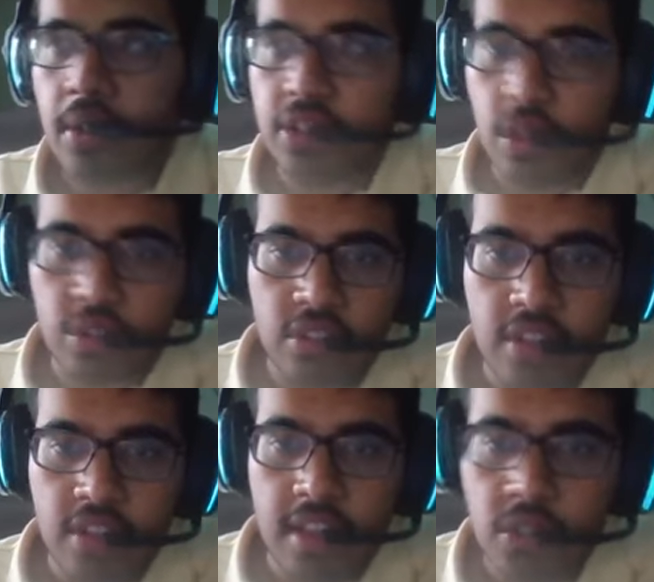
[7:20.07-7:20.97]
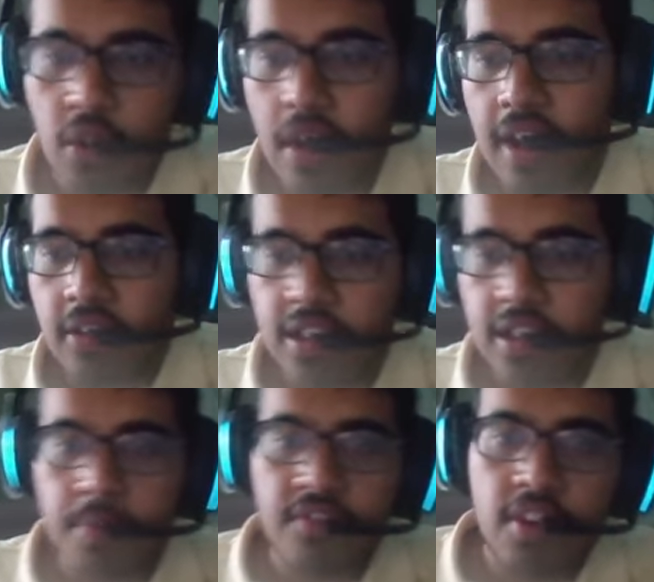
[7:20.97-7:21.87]
the other two games, so I'll
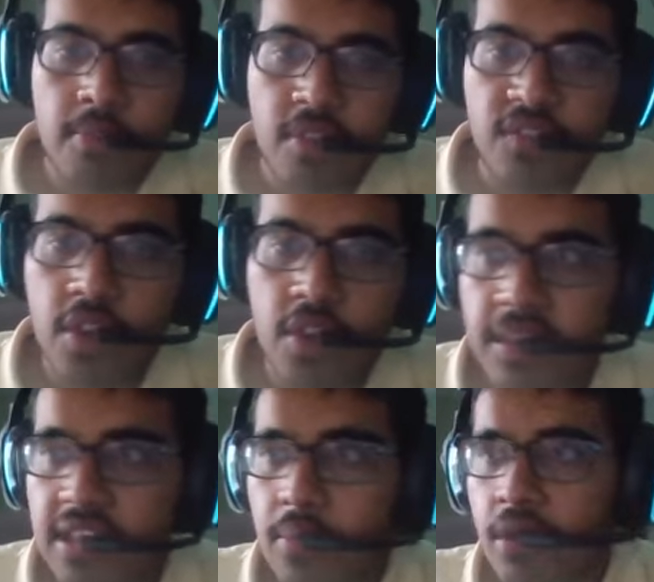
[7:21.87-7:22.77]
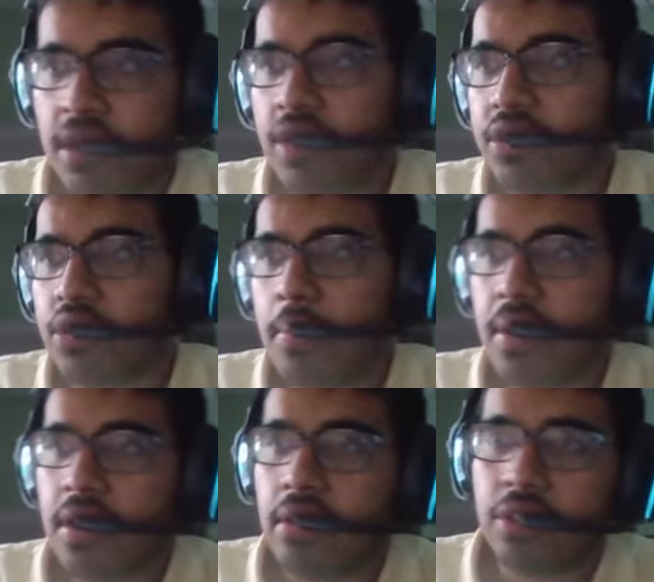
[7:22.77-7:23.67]
keep it very brief here. But Denmark nil, Serbia
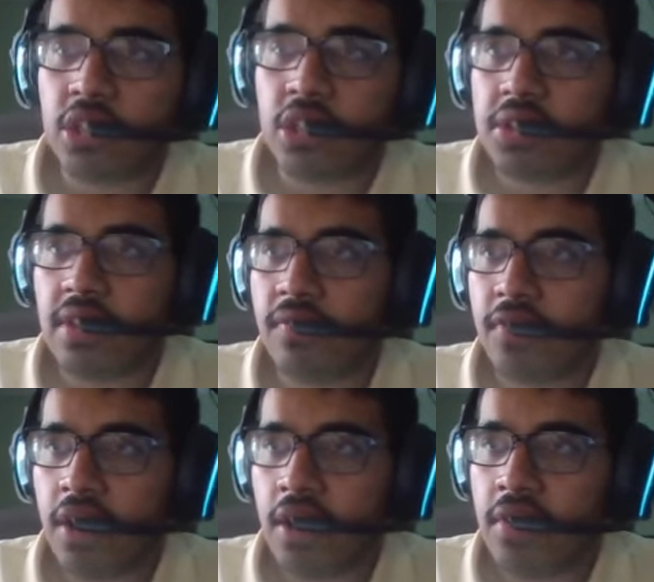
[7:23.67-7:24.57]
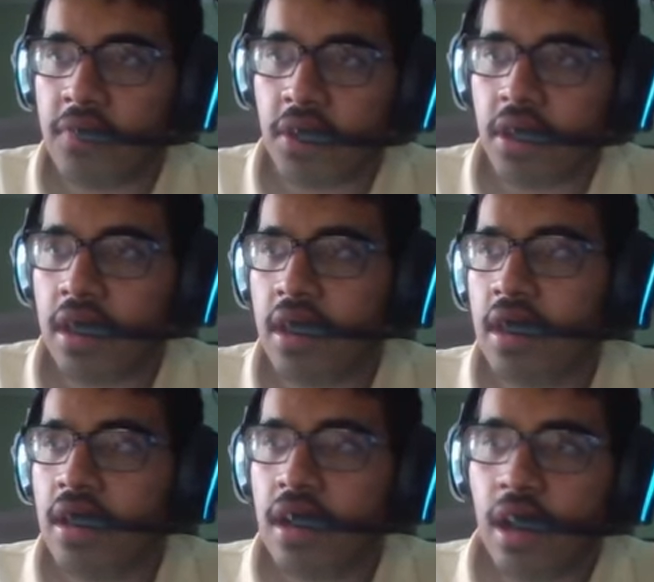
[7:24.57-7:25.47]
nil. This was a very, very
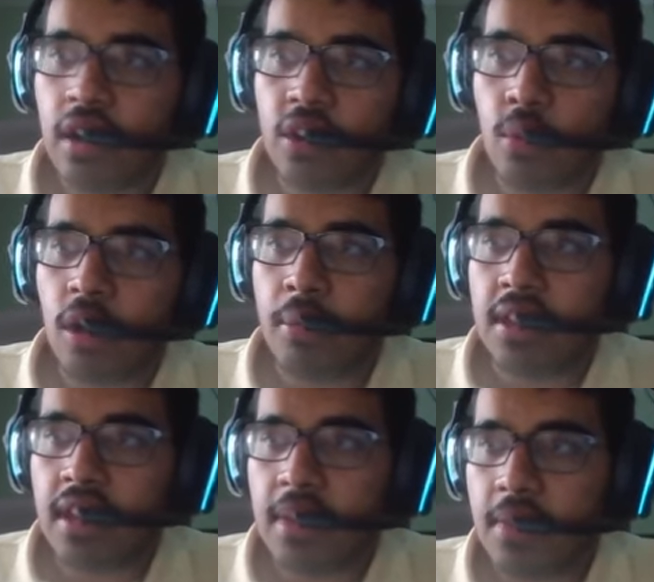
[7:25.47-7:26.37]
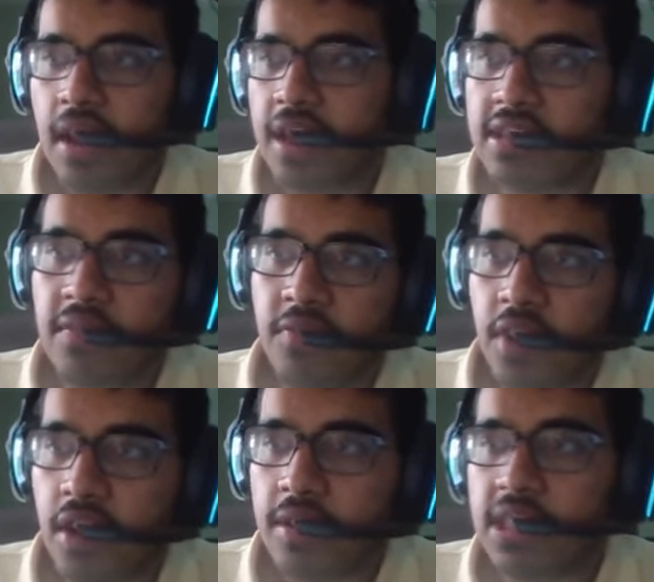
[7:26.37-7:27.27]
underwhelming game, guys. A
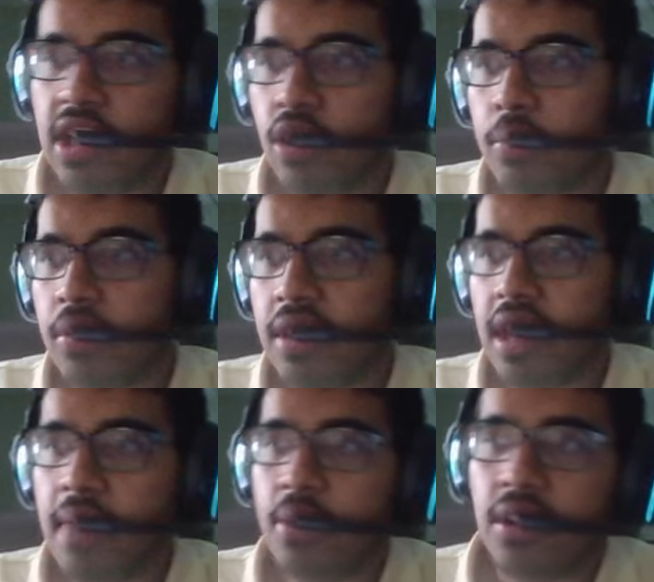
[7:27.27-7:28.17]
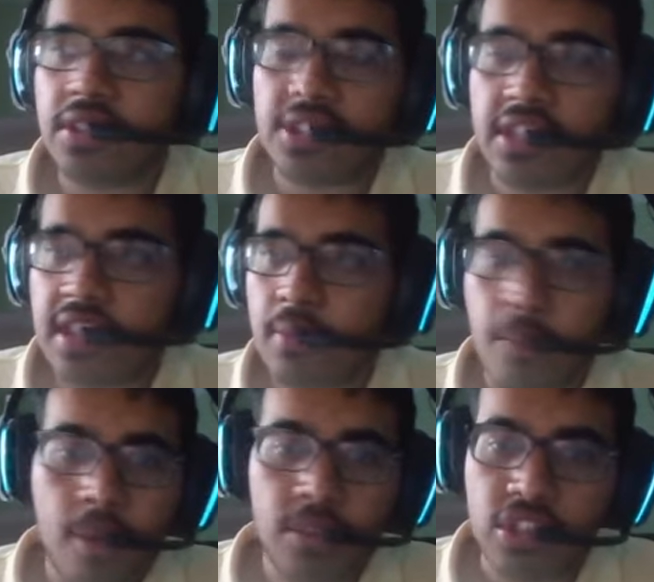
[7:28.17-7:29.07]
very terrible game. Honestly,
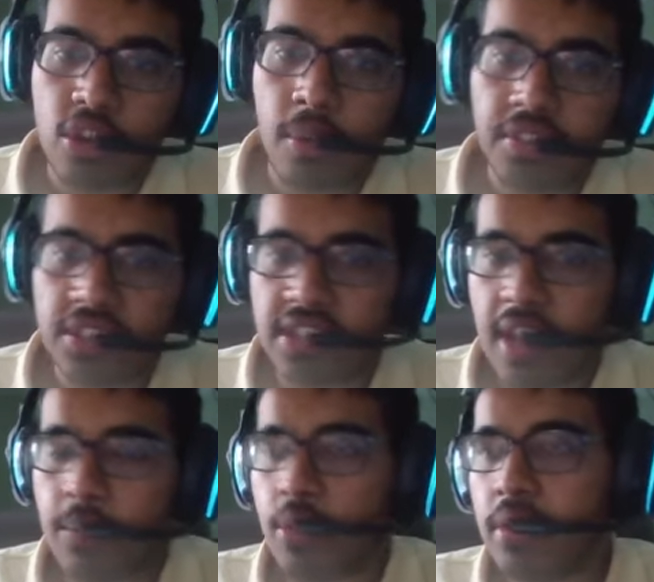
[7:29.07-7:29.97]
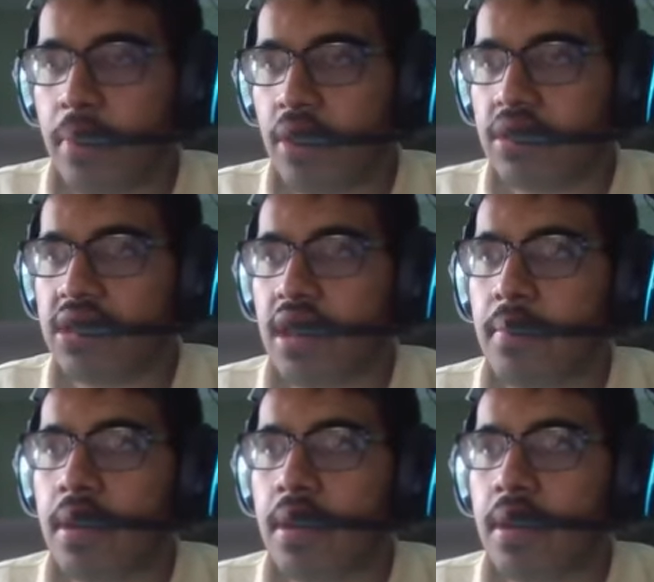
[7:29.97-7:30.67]
Denmark probably should have won this game. They were the better team.